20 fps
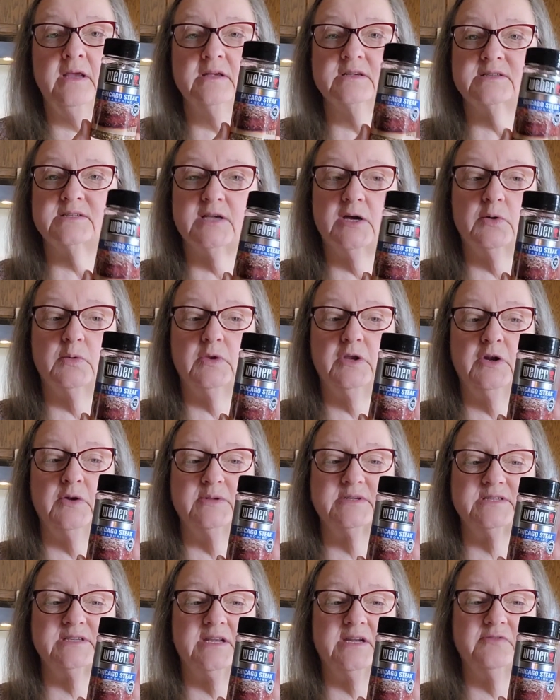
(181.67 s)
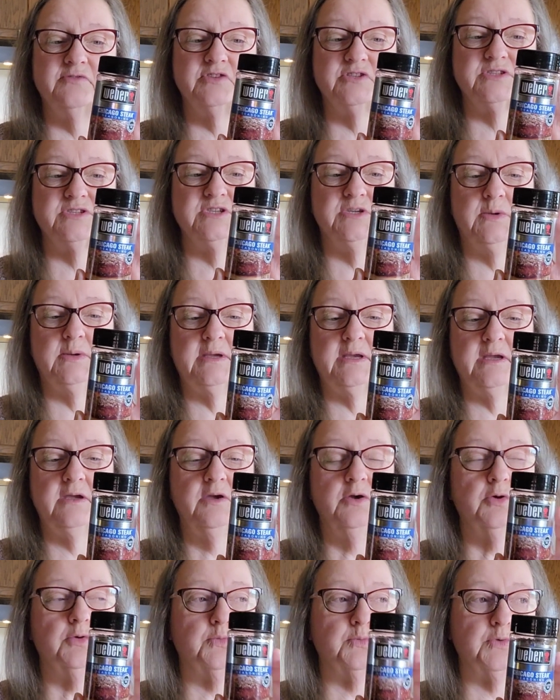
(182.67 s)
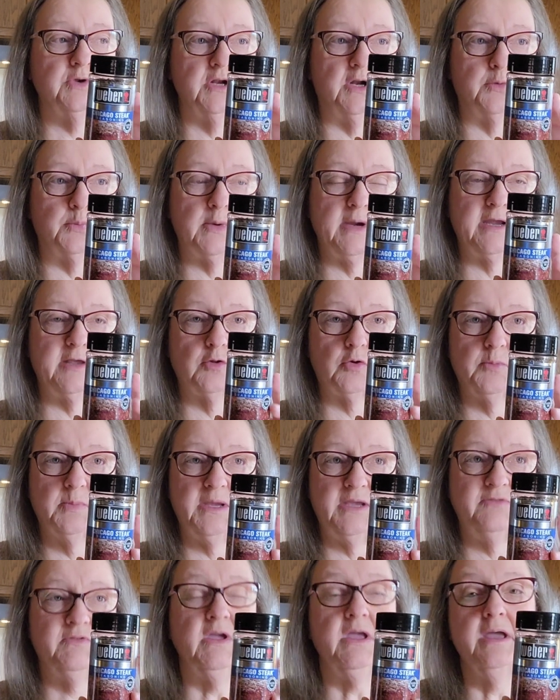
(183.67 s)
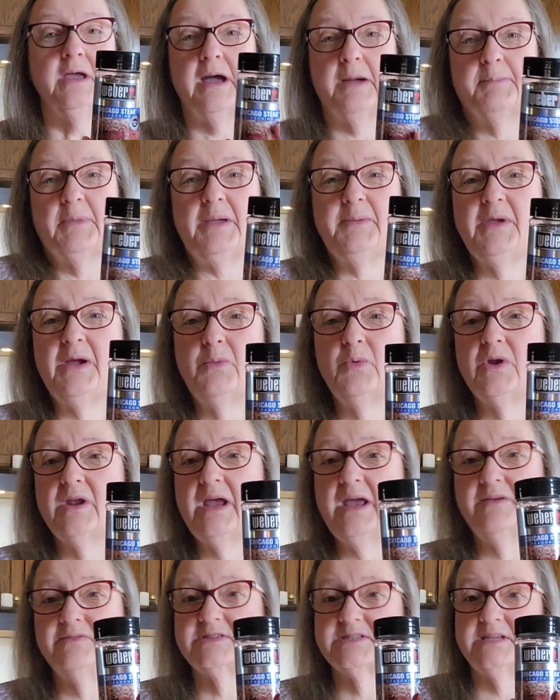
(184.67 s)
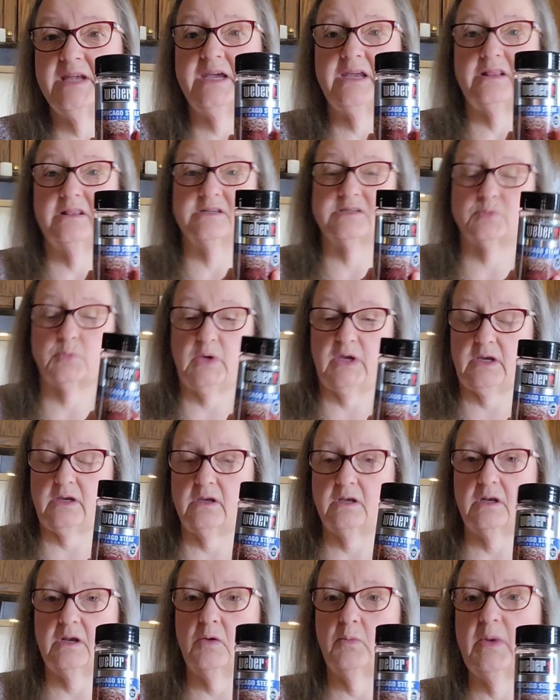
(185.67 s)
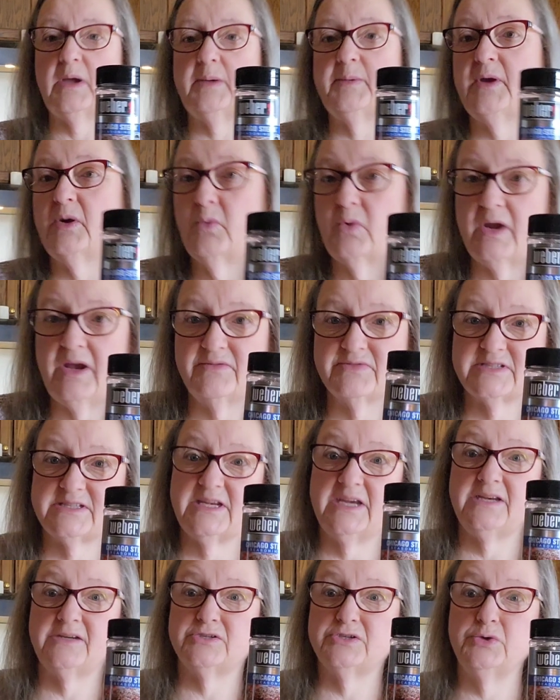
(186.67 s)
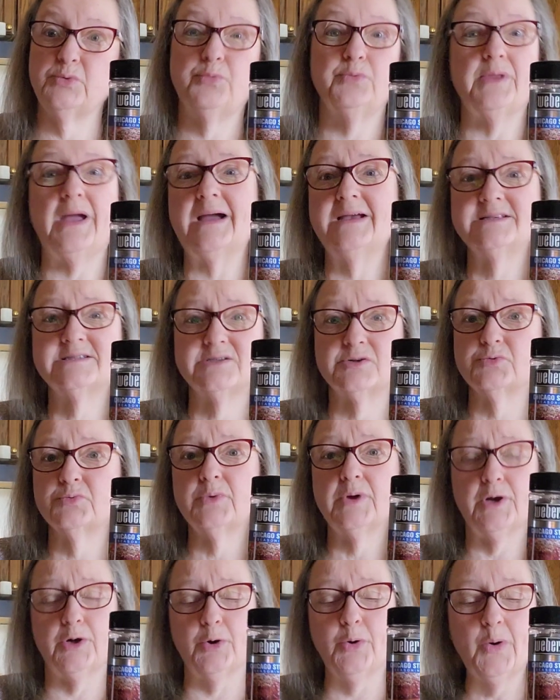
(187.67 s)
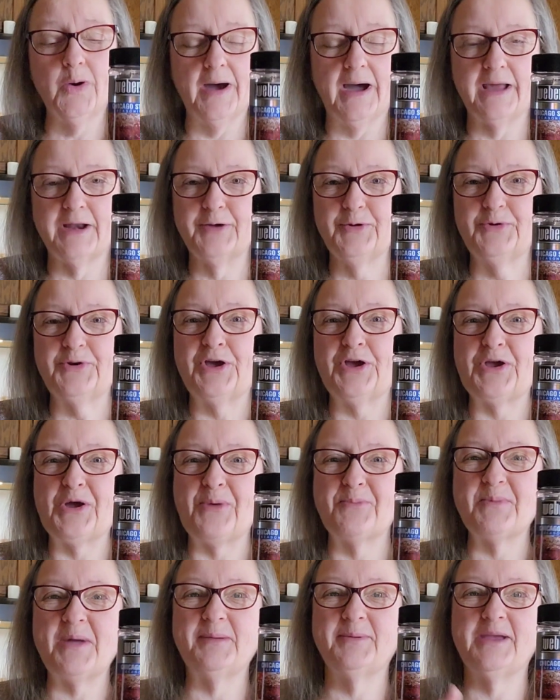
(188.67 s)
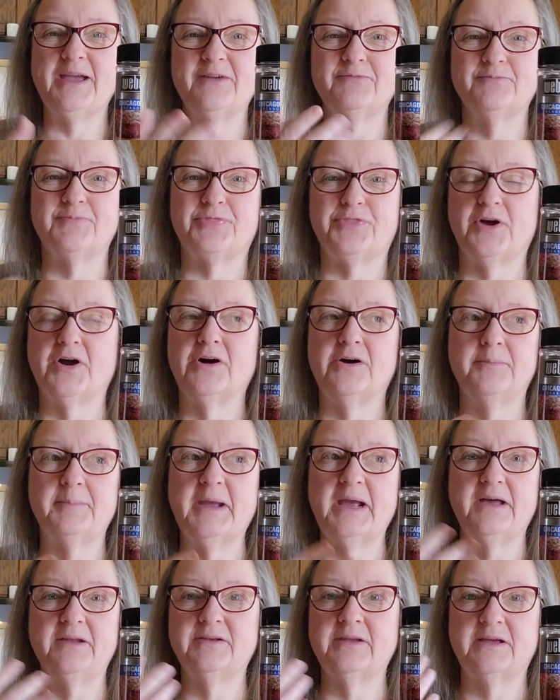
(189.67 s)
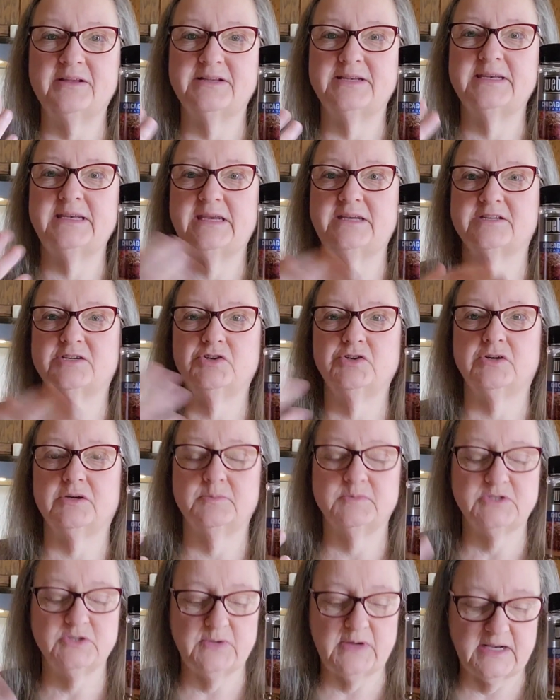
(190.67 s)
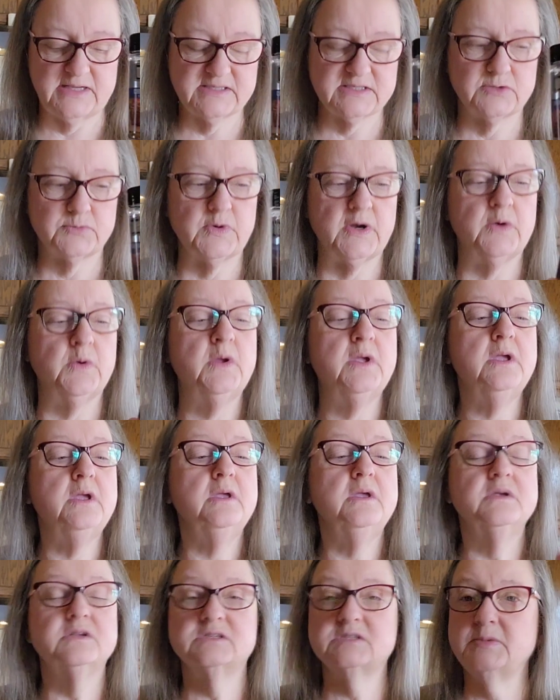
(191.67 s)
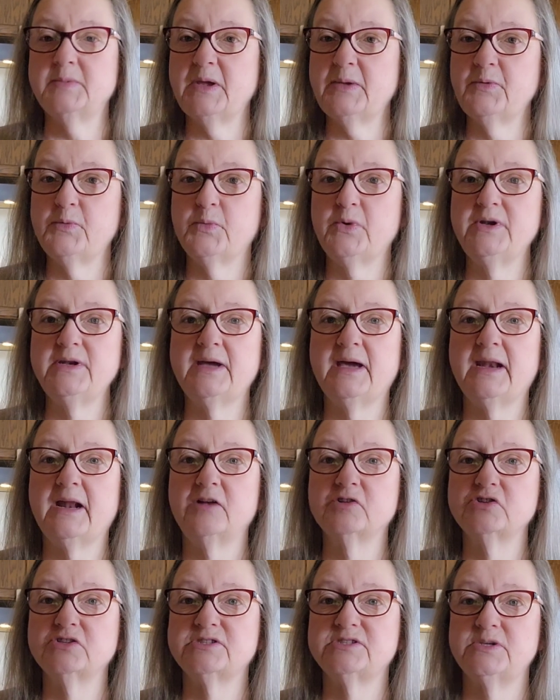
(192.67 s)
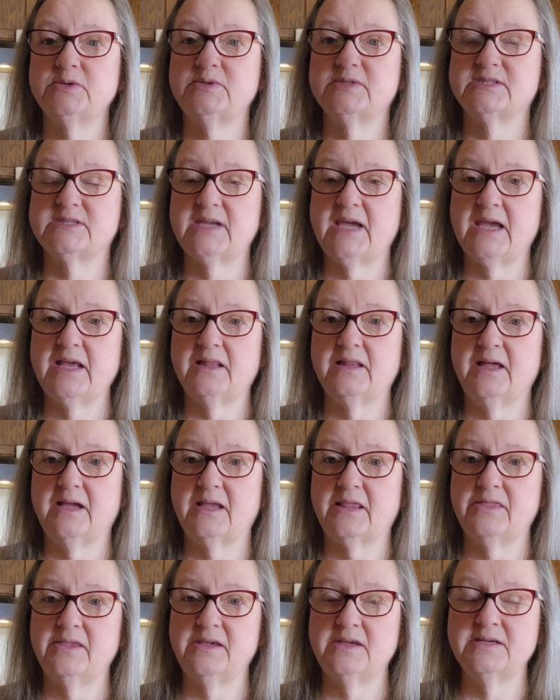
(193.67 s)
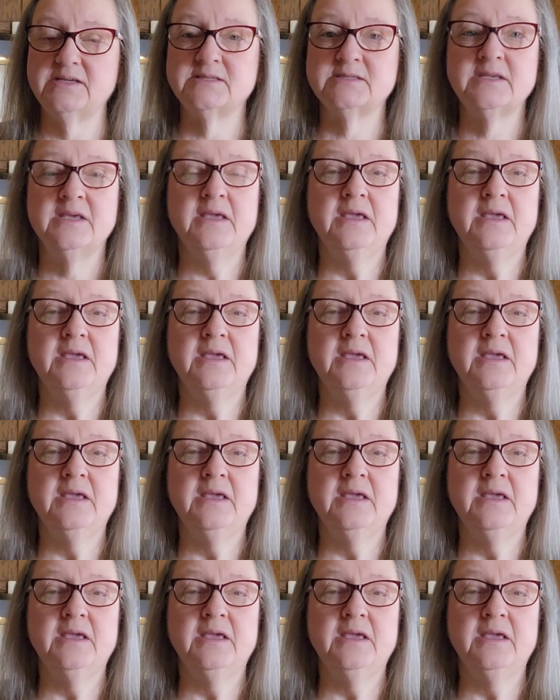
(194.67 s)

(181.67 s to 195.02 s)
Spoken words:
So, instead of just doing, regular beef, maybe I want to have steak this week. Maybe I want to have steak 2 nights in a row. I don't know. Maybe I thaw them out and I need to cook them 2 nights in a row. So maybe one night I'll just do steak like this,